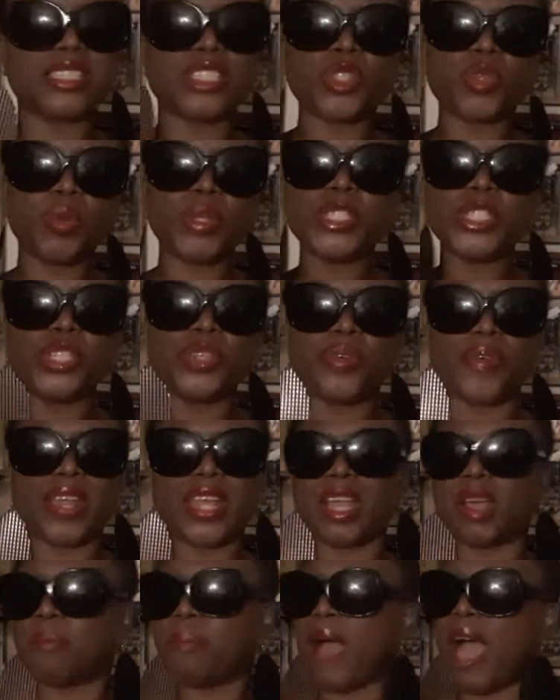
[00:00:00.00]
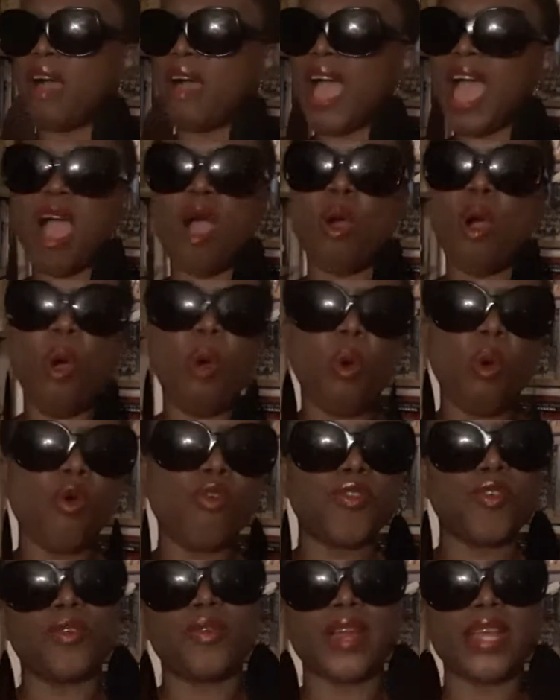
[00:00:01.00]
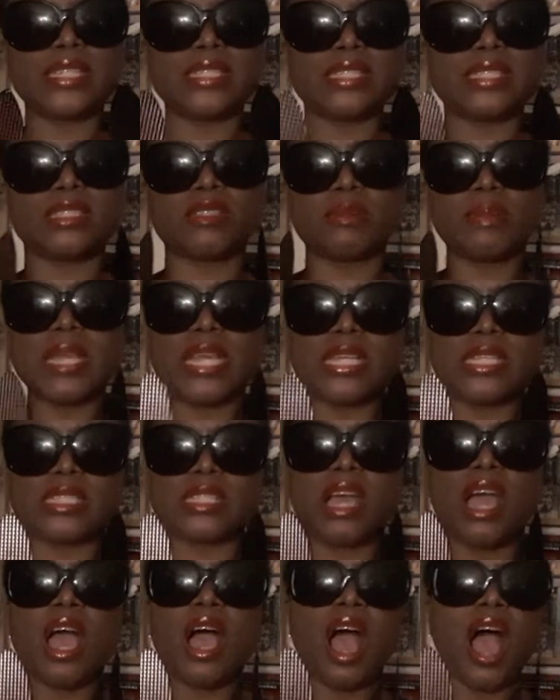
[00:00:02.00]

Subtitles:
twittering about how awful racism is.